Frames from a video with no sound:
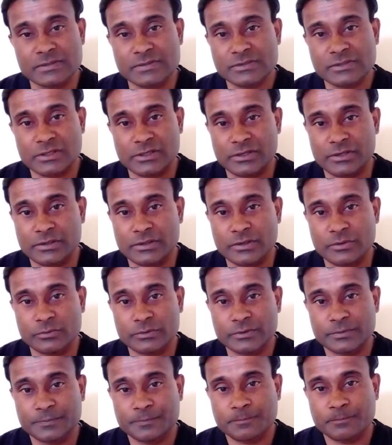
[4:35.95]
is
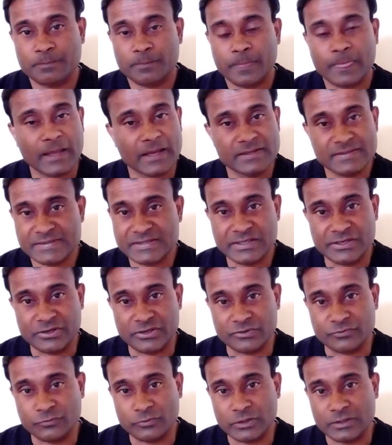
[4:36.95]

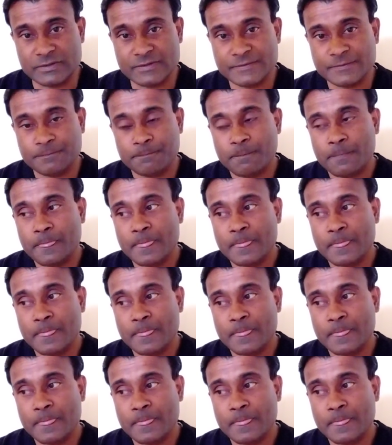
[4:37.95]
cleared for us.